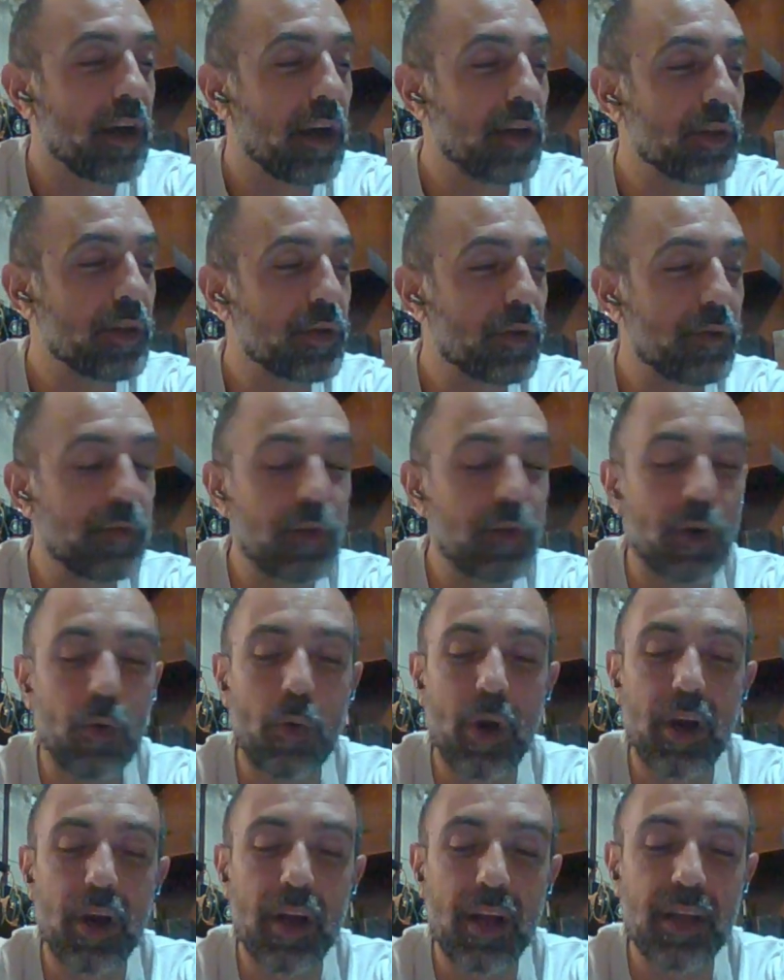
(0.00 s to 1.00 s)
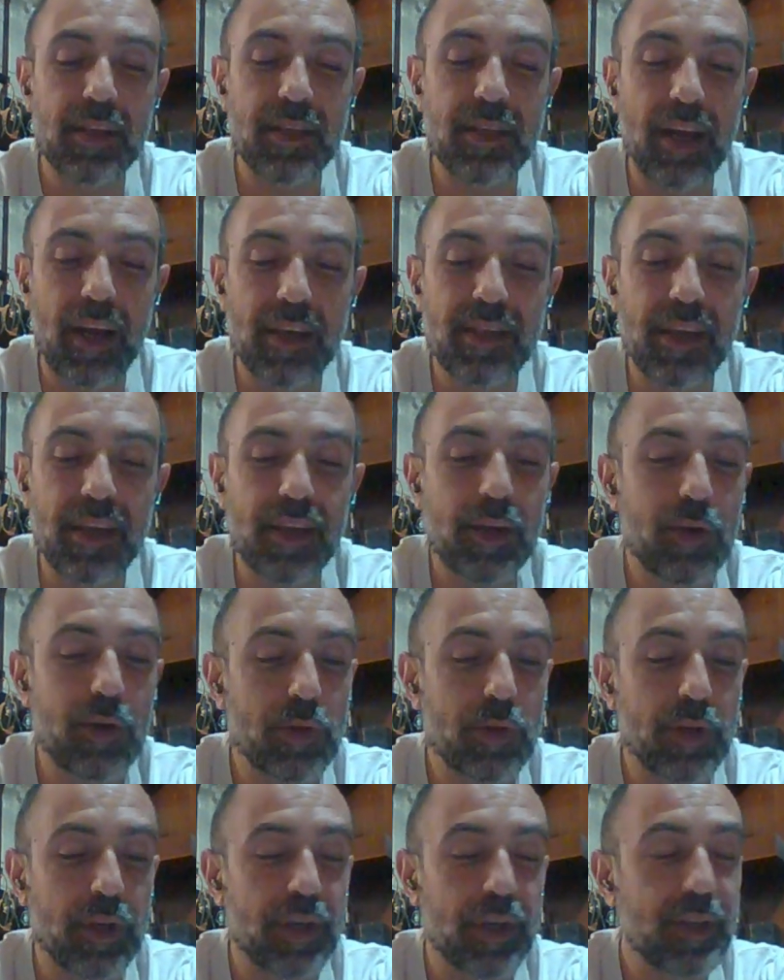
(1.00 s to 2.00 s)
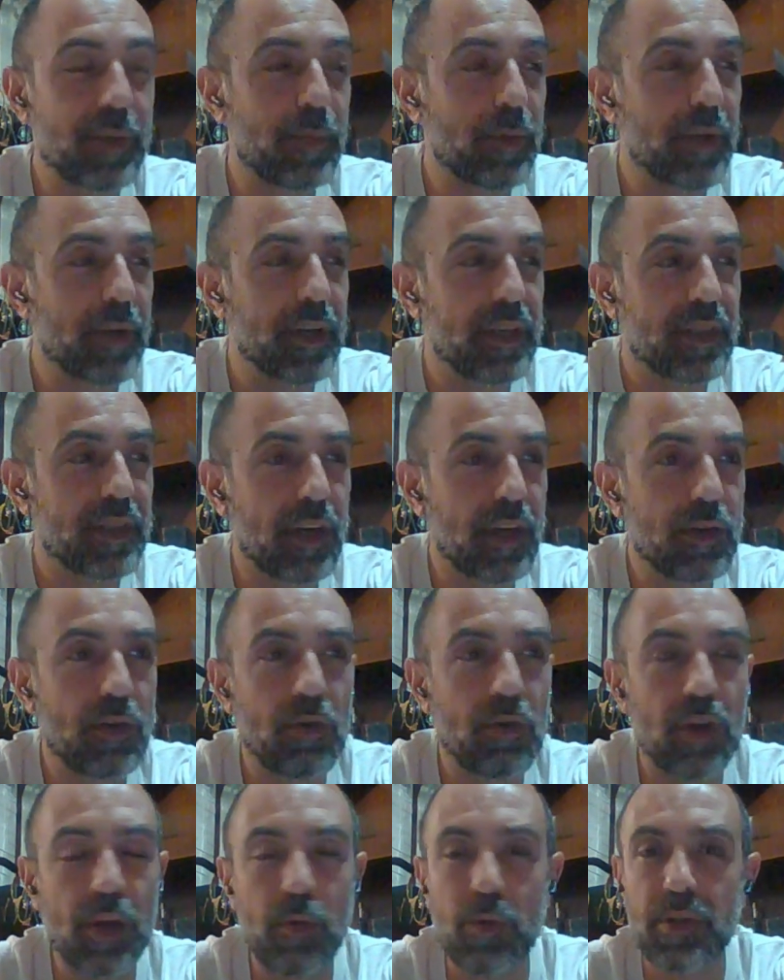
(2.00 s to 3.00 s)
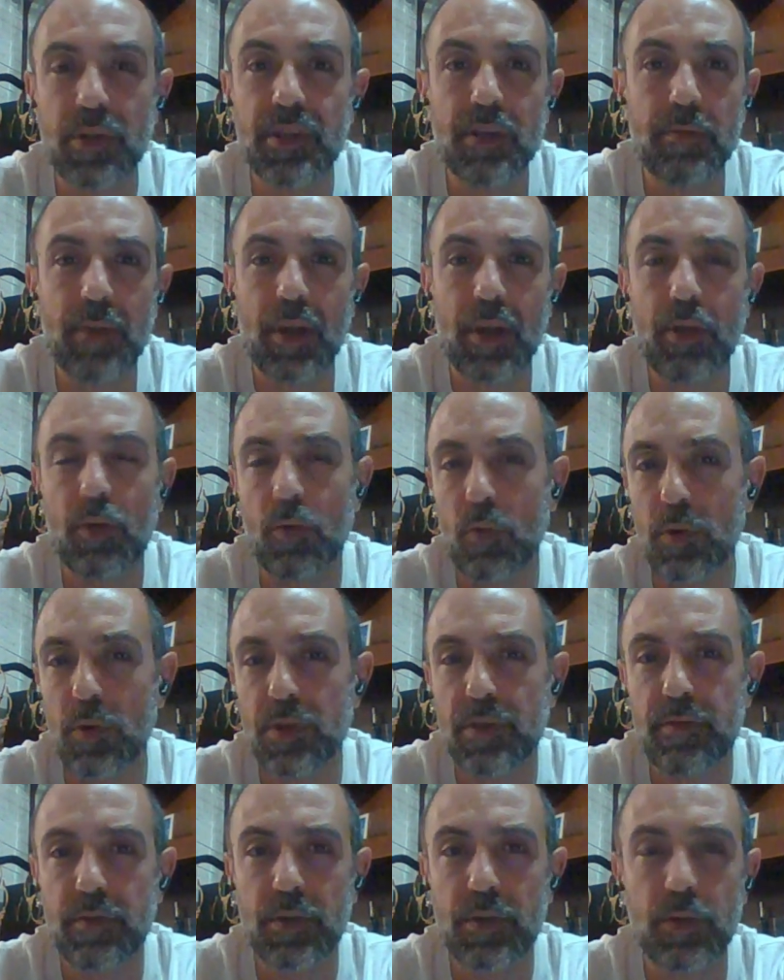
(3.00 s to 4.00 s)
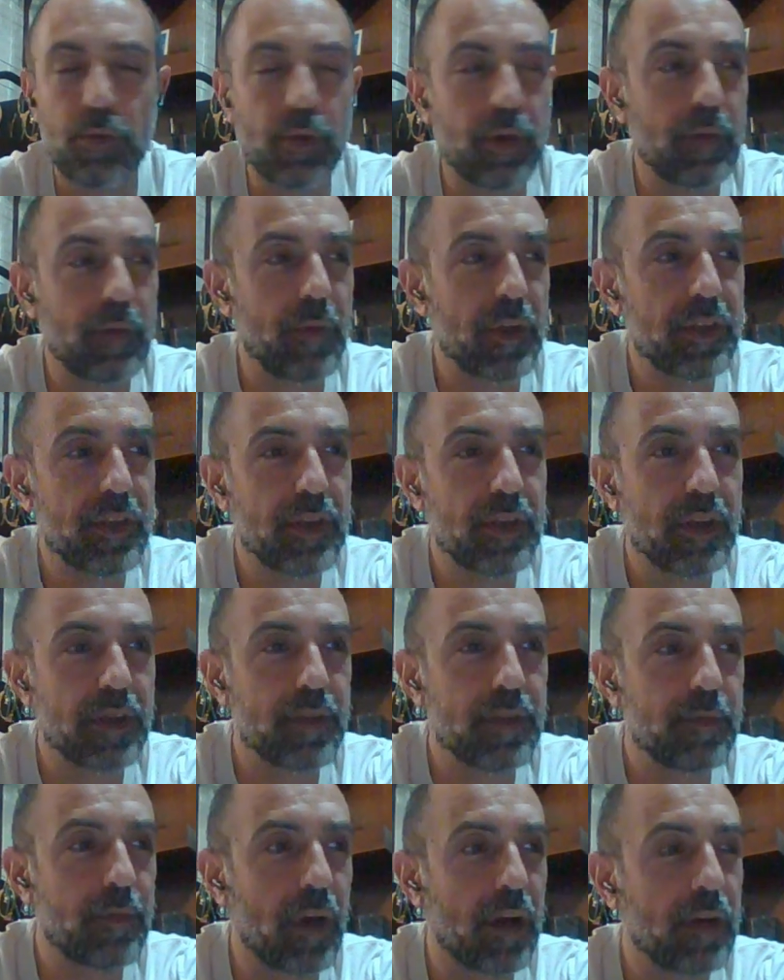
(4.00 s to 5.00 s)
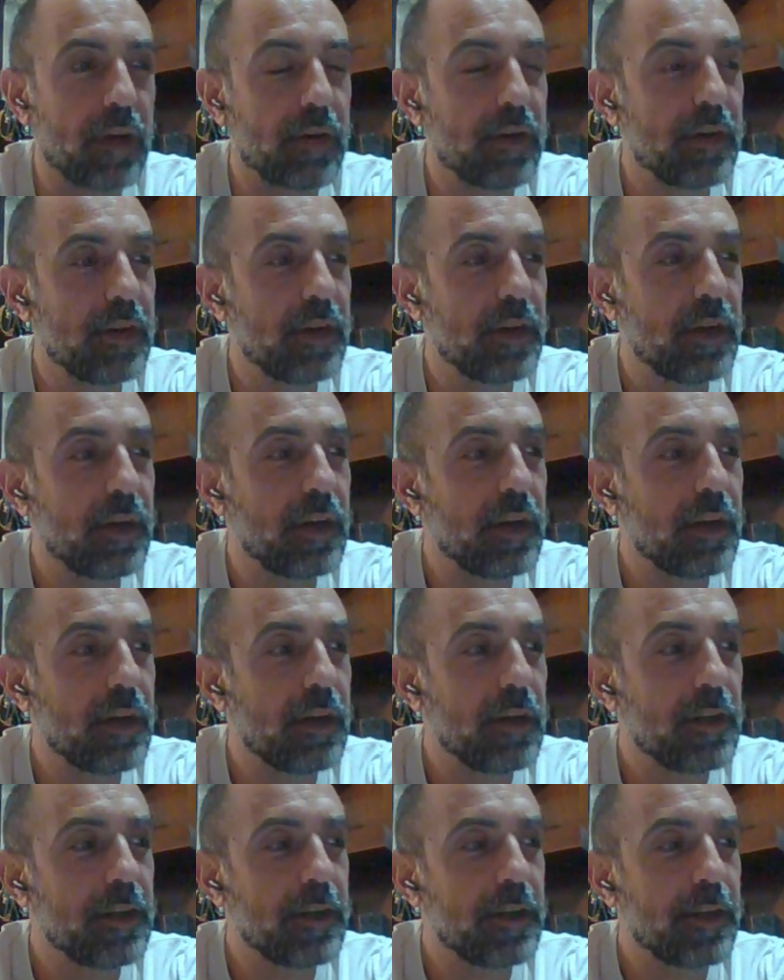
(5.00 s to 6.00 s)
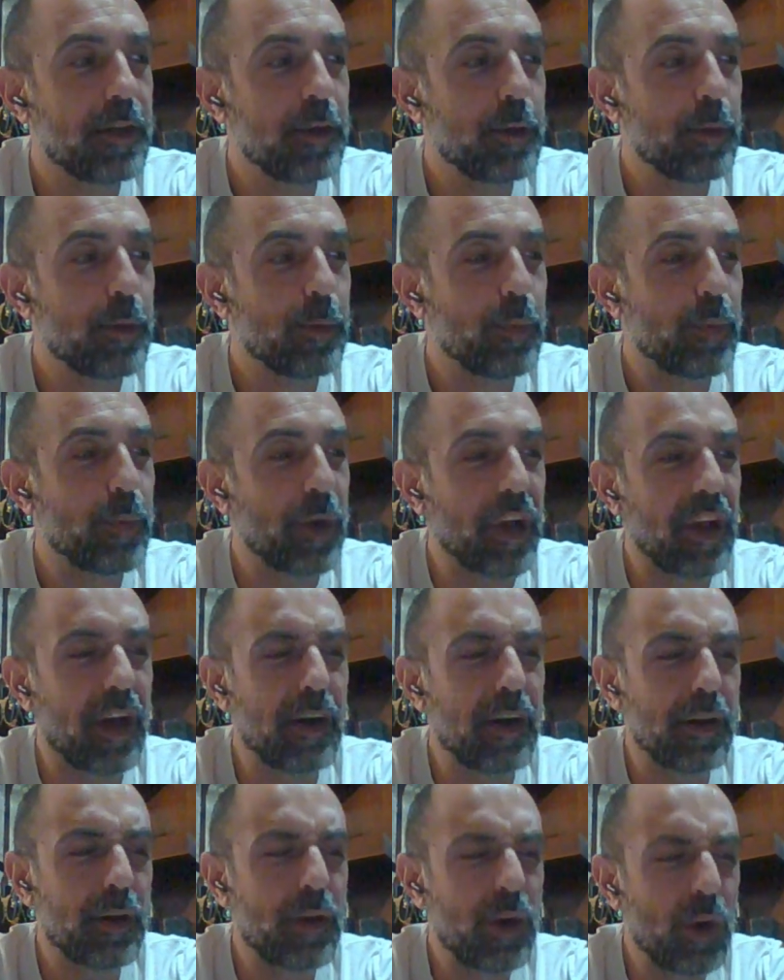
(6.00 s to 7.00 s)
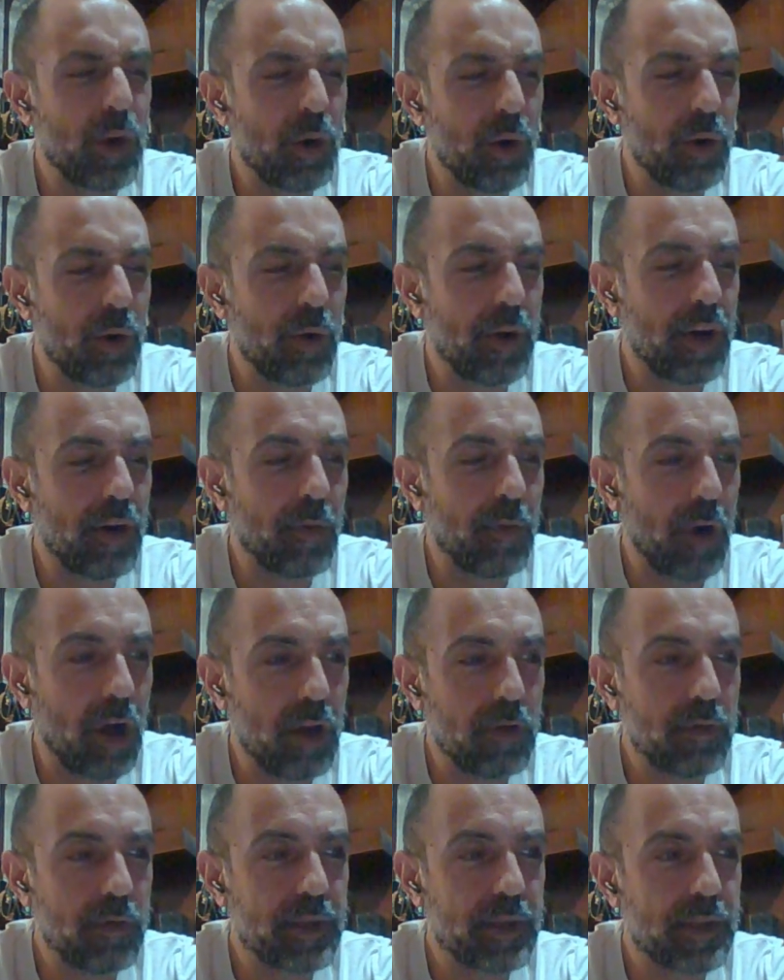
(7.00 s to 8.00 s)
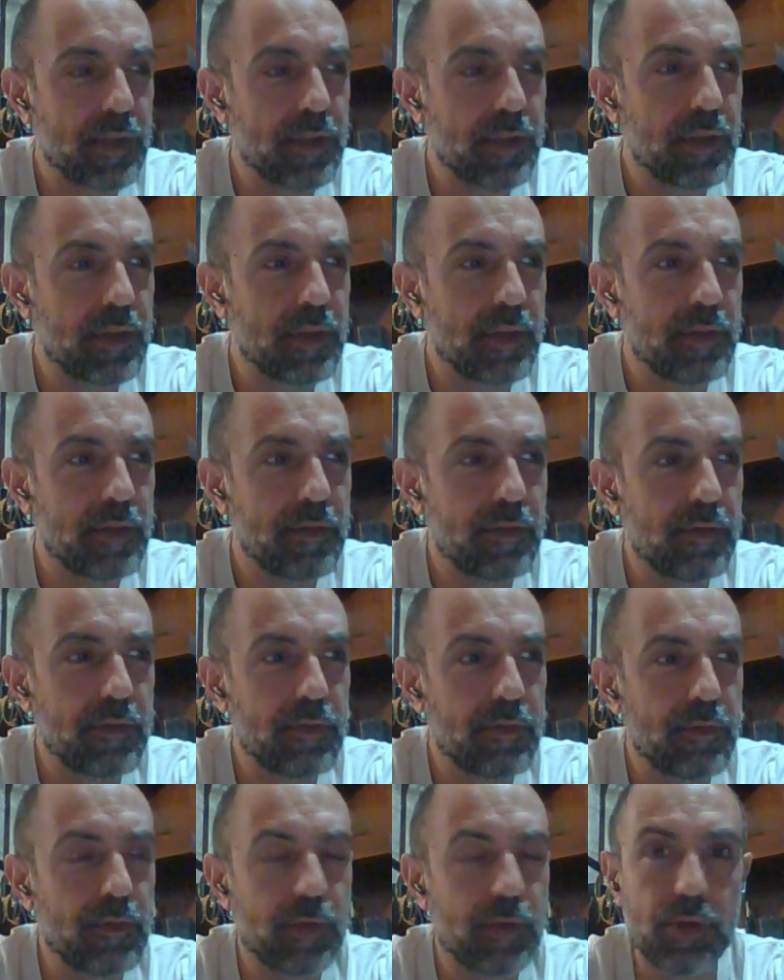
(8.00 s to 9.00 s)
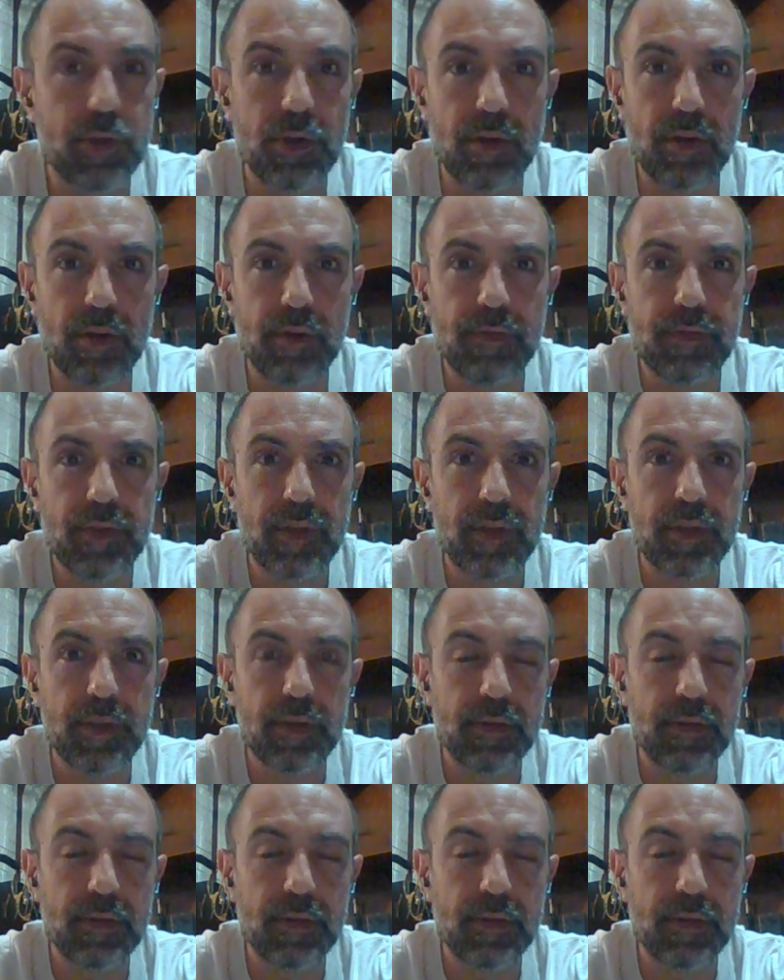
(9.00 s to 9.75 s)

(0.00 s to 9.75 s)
And so for a while, as I go to his place, I'd go like once a month or once every 2, 3 months. It doesn't matter. But I kind of go and I'm always reserved.